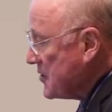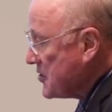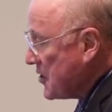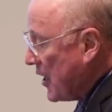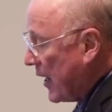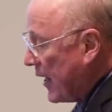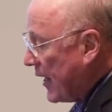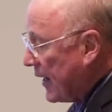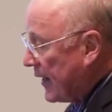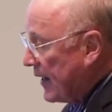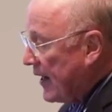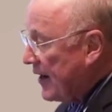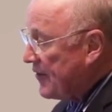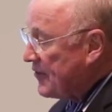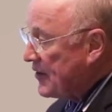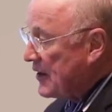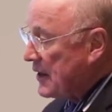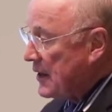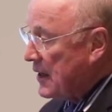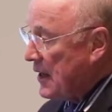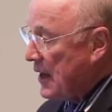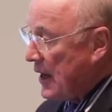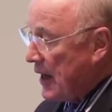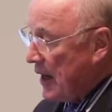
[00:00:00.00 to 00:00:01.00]
say,
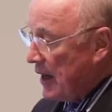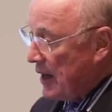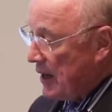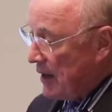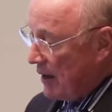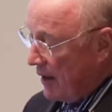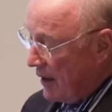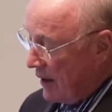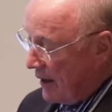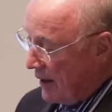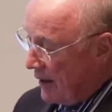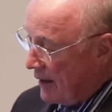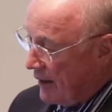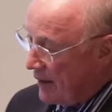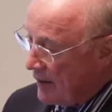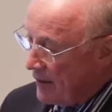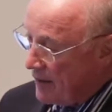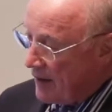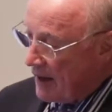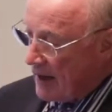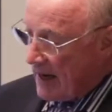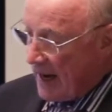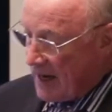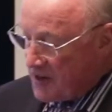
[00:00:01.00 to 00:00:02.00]
given
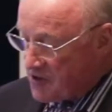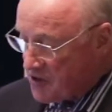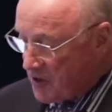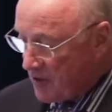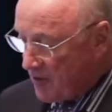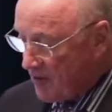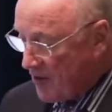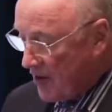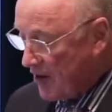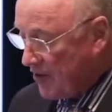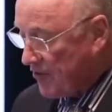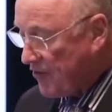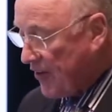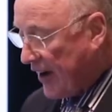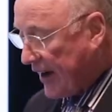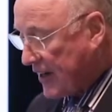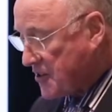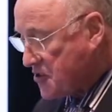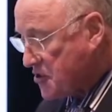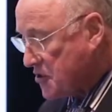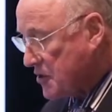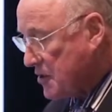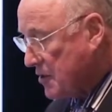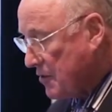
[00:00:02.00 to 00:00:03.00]
the nature of the
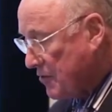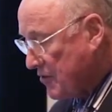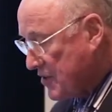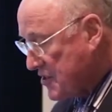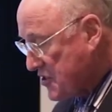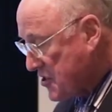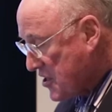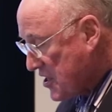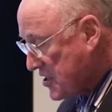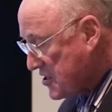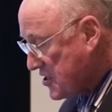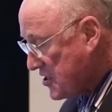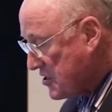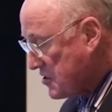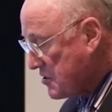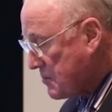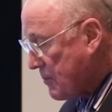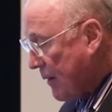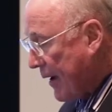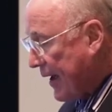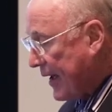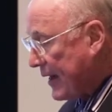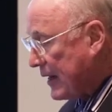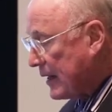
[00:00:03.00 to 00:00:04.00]
infection, the resistance
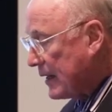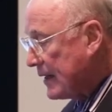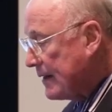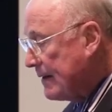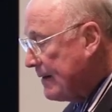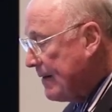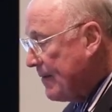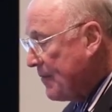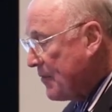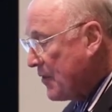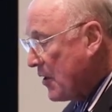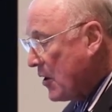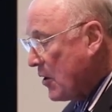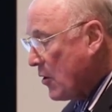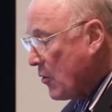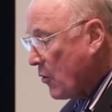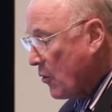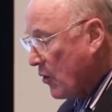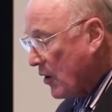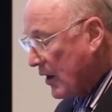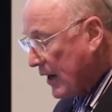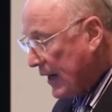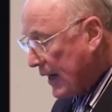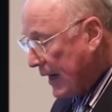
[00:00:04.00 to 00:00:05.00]
pattern,
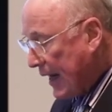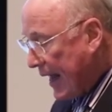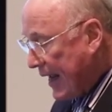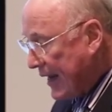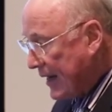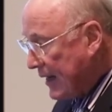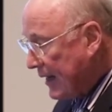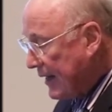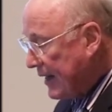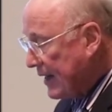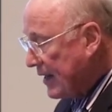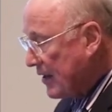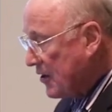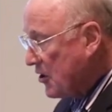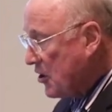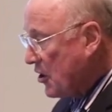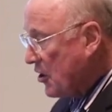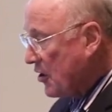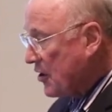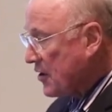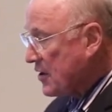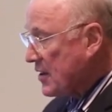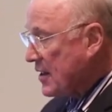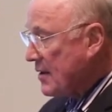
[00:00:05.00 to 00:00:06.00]
we're unlikely to
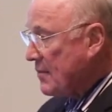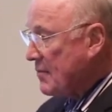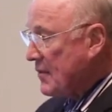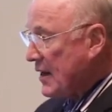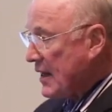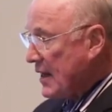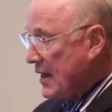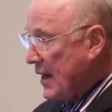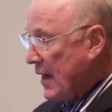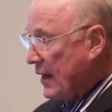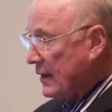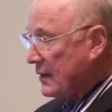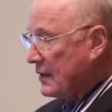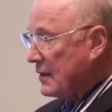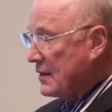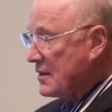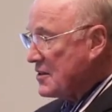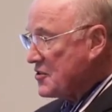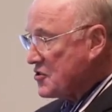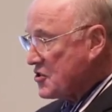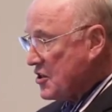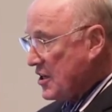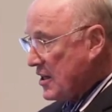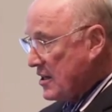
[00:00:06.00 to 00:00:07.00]
cure them, and yet the
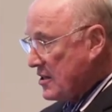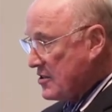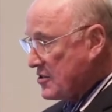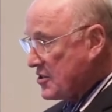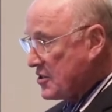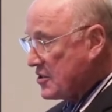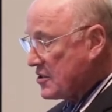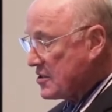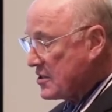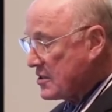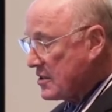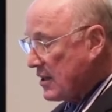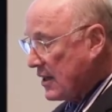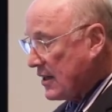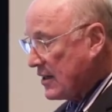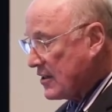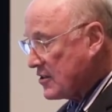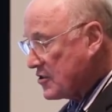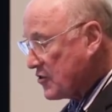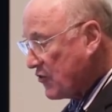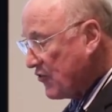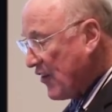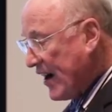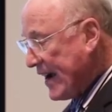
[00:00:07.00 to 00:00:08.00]
disease
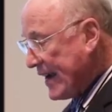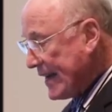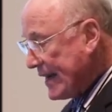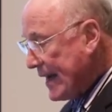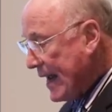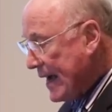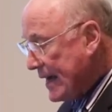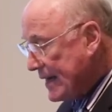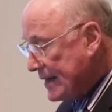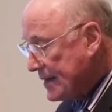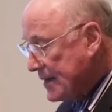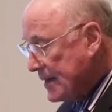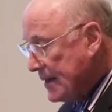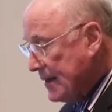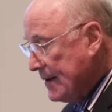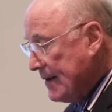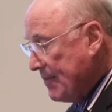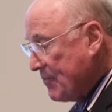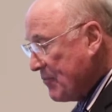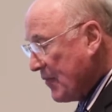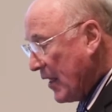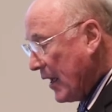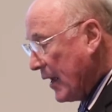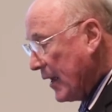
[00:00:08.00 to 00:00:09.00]
is finite,
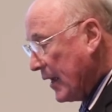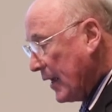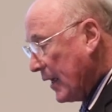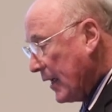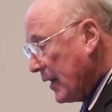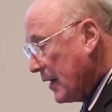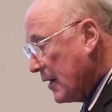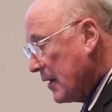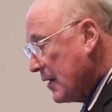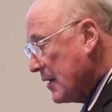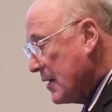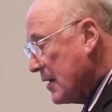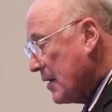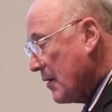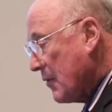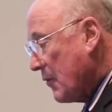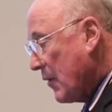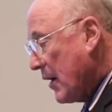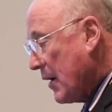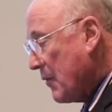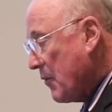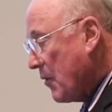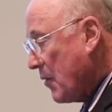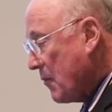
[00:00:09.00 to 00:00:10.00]
and
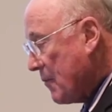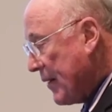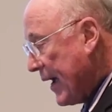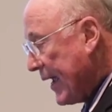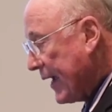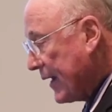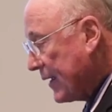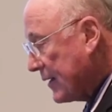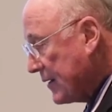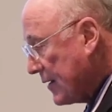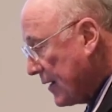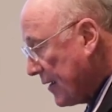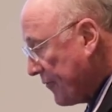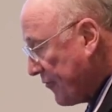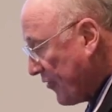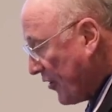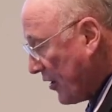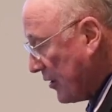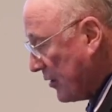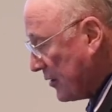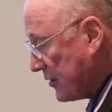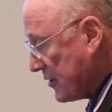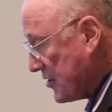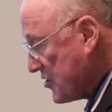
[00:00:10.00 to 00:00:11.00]
we will make a
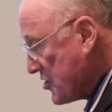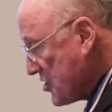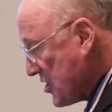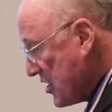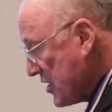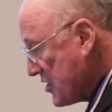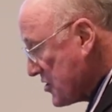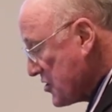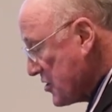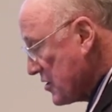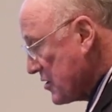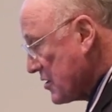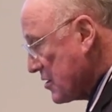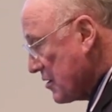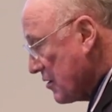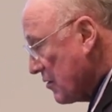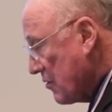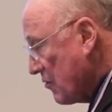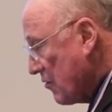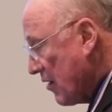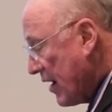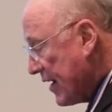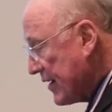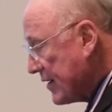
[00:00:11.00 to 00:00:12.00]
difficult decision to
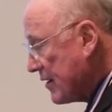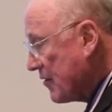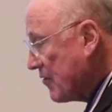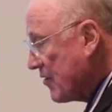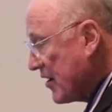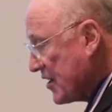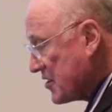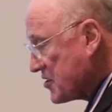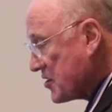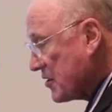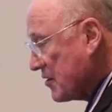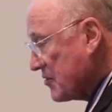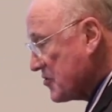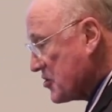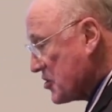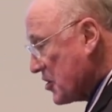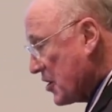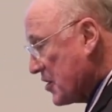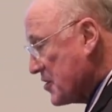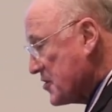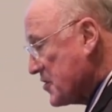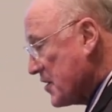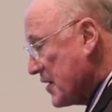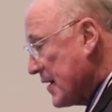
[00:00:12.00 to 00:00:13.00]
run the risk of
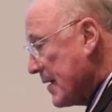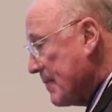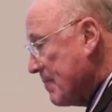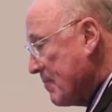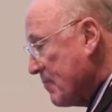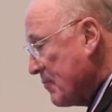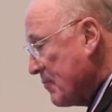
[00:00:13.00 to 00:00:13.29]
surgery.